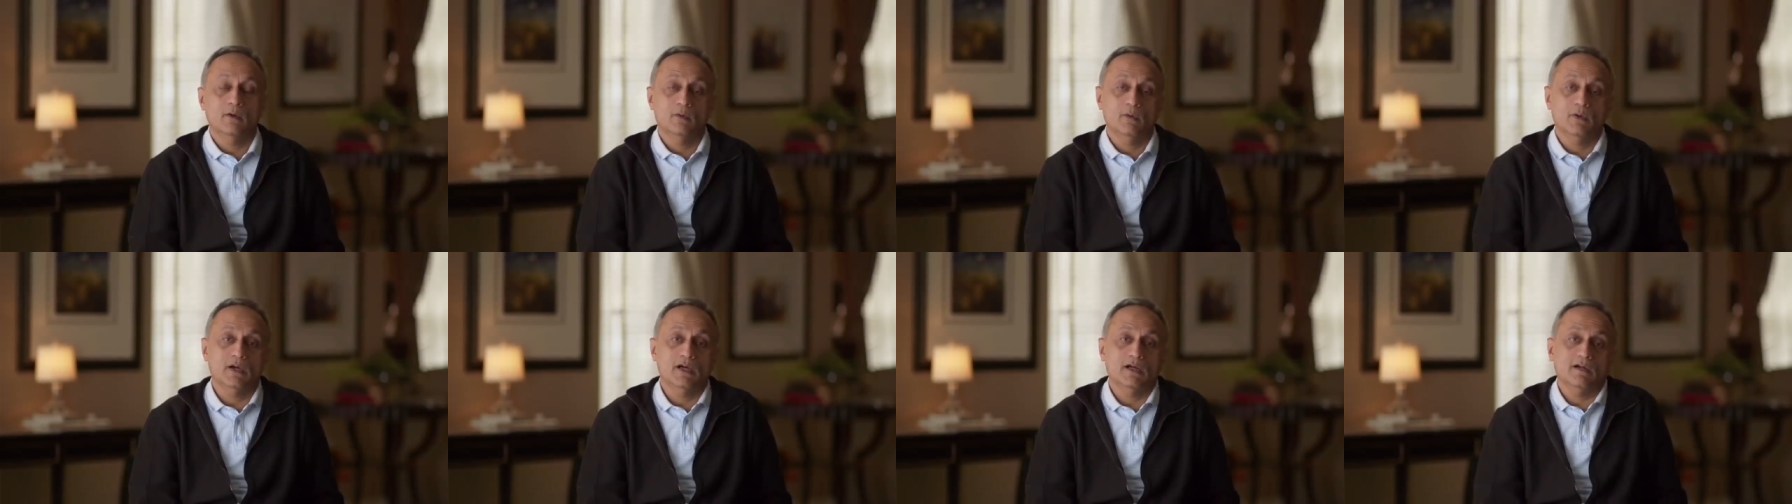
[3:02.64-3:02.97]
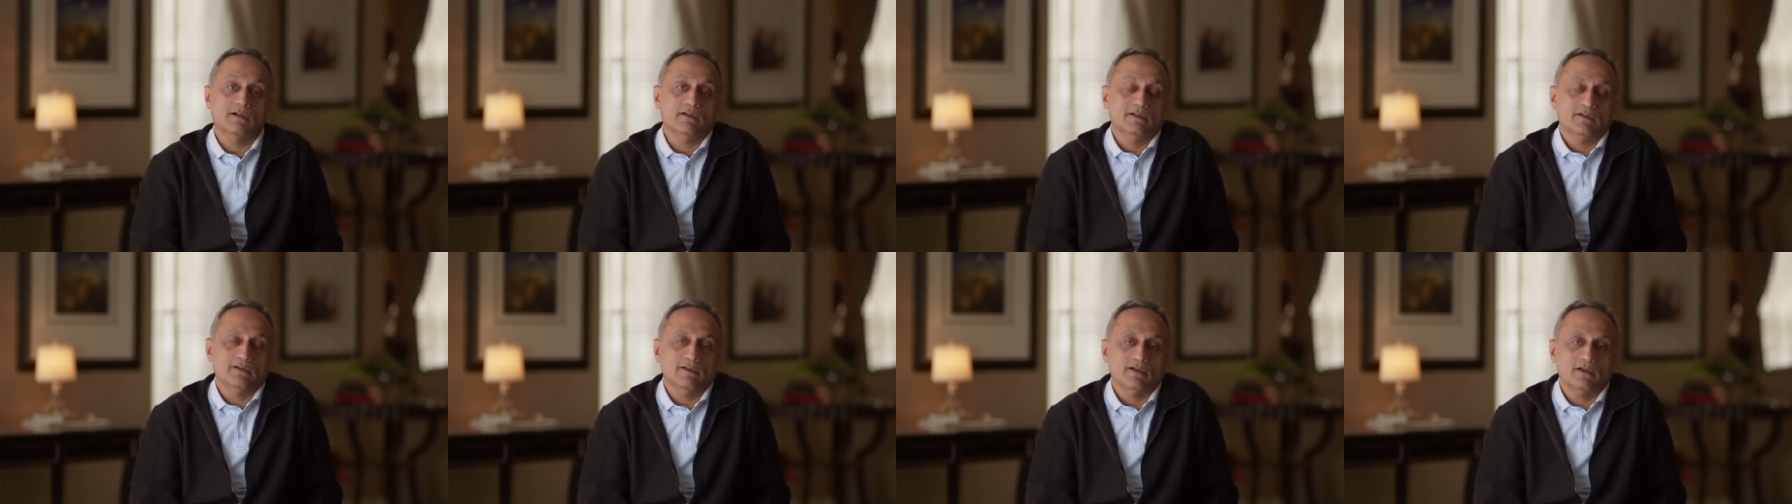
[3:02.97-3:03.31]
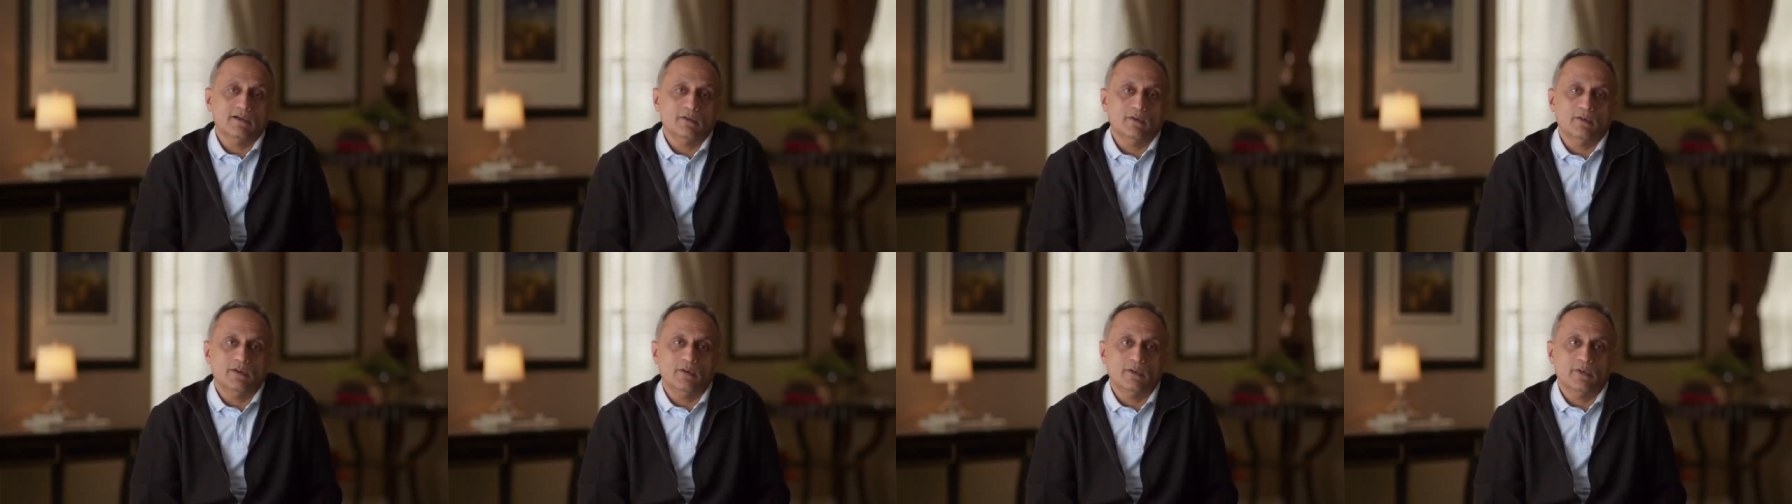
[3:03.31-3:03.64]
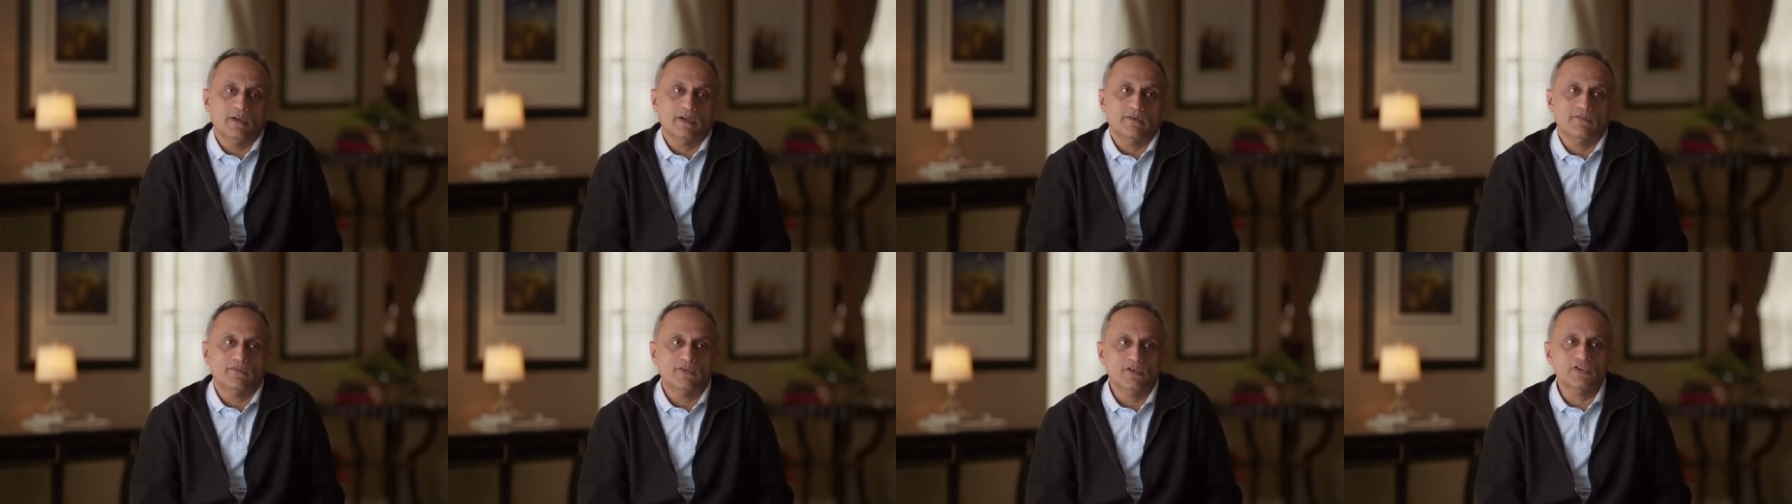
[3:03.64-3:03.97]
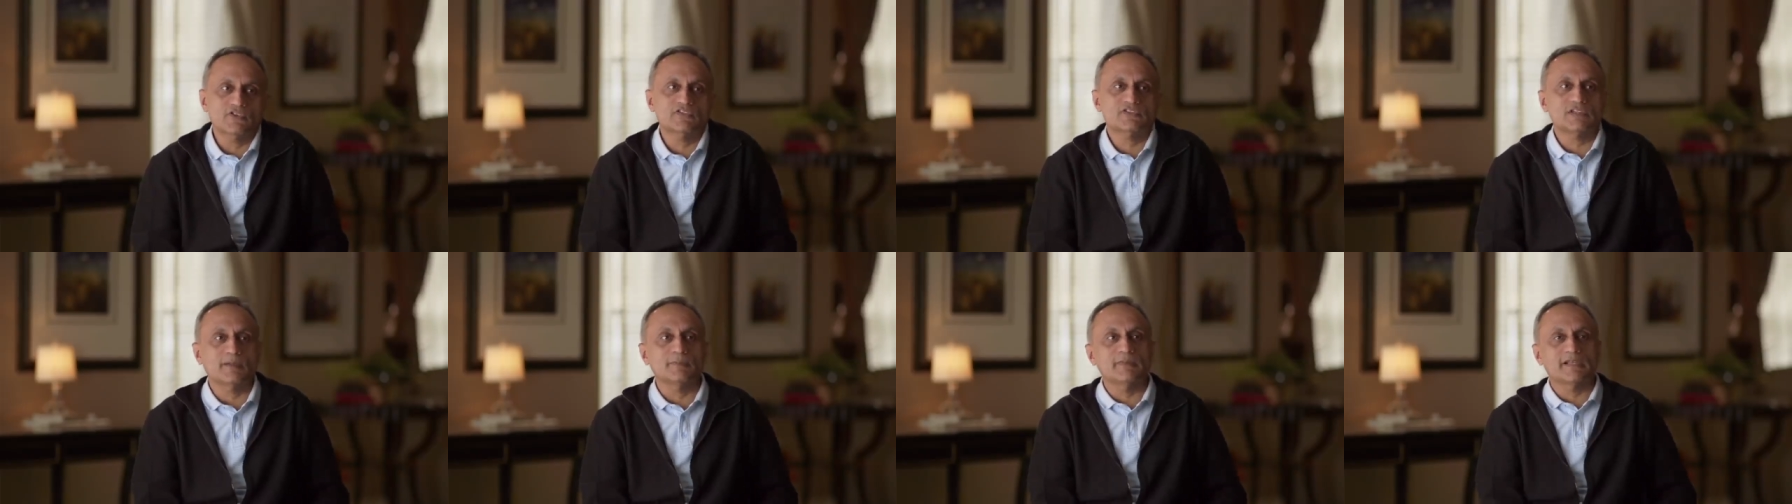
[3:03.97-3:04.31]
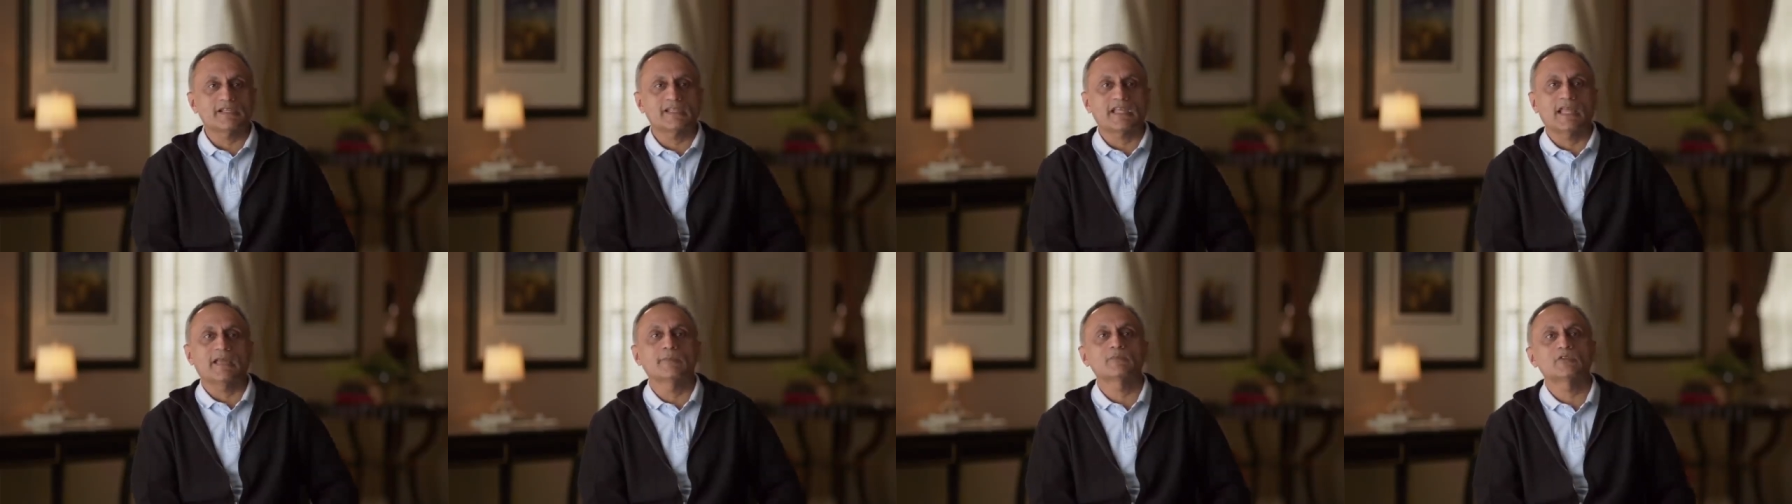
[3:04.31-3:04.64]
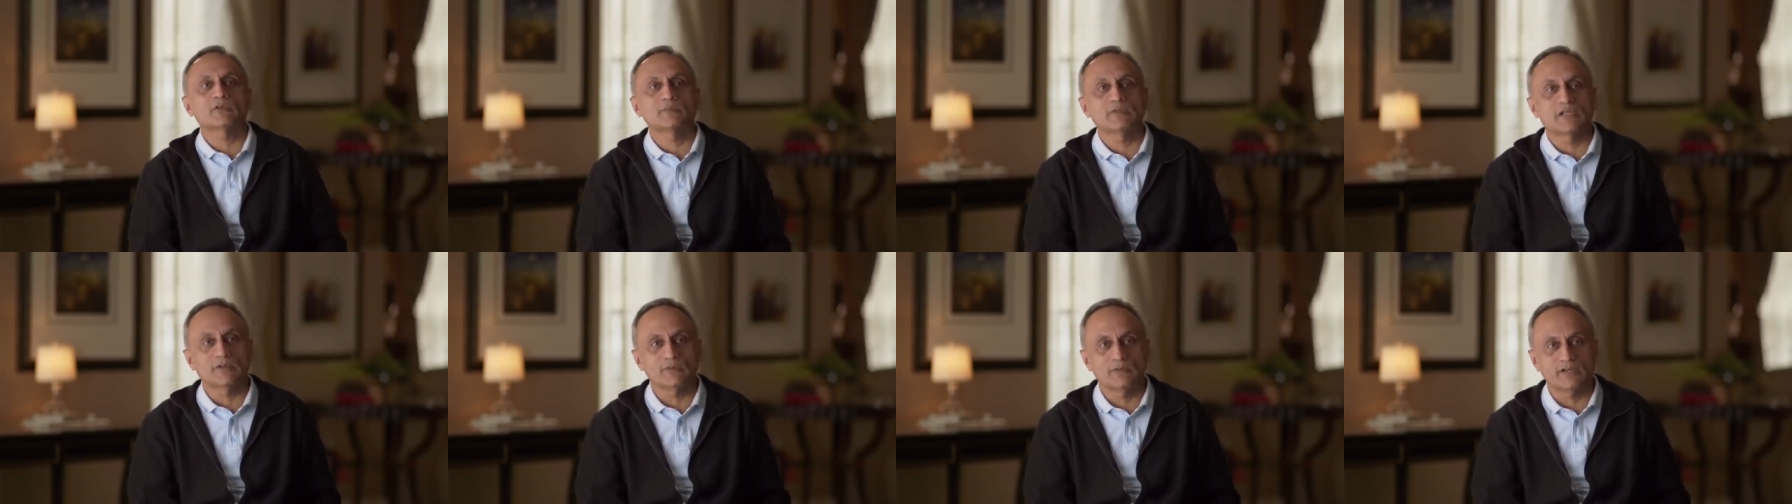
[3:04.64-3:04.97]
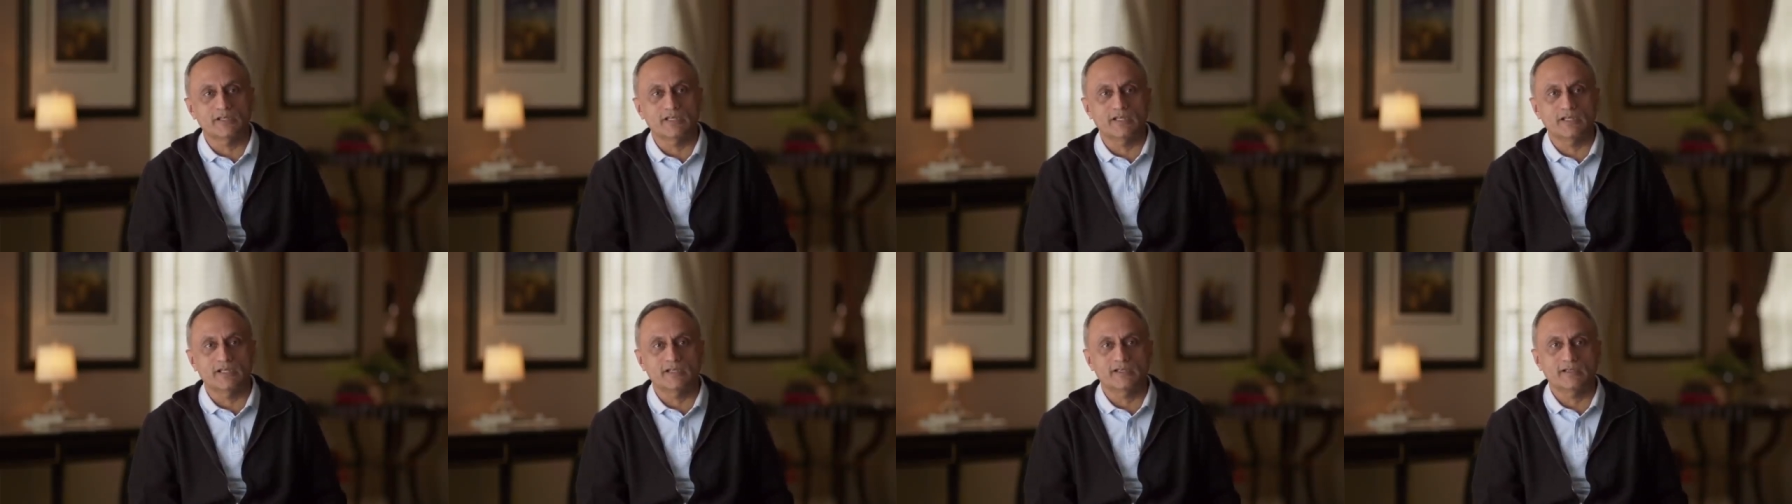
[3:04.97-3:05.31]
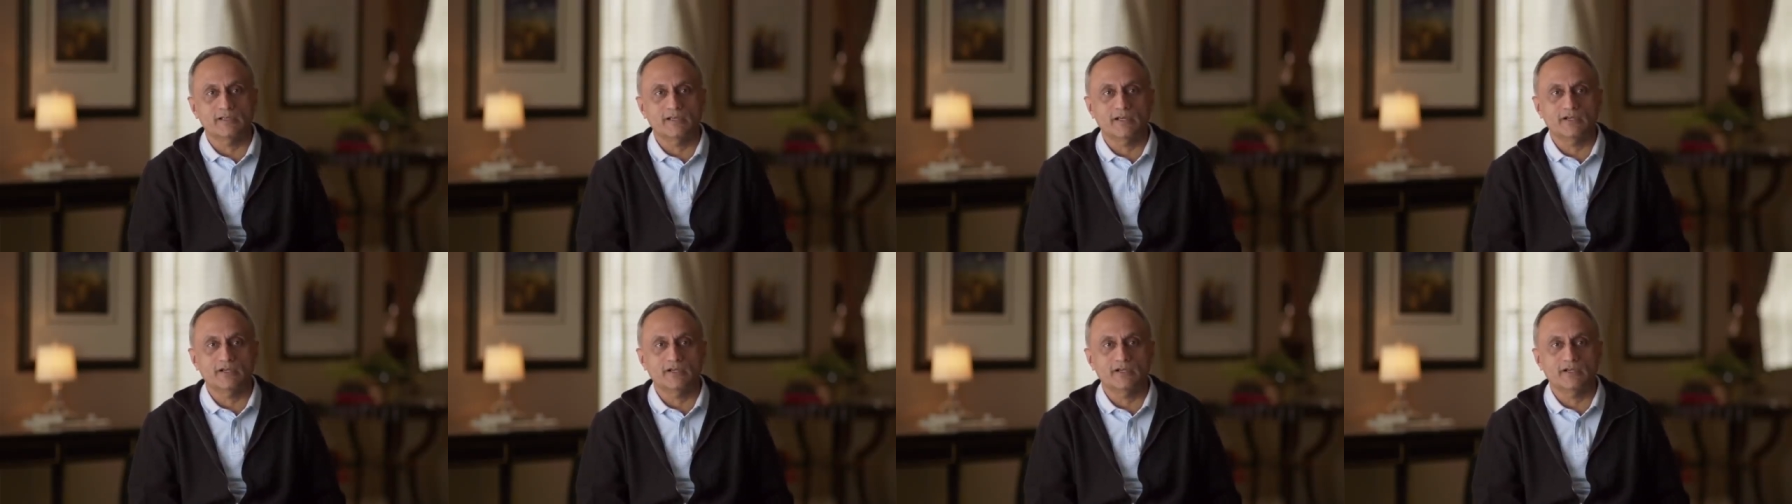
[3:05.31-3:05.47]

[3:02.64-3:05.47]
Well, when first somebody came to me with it,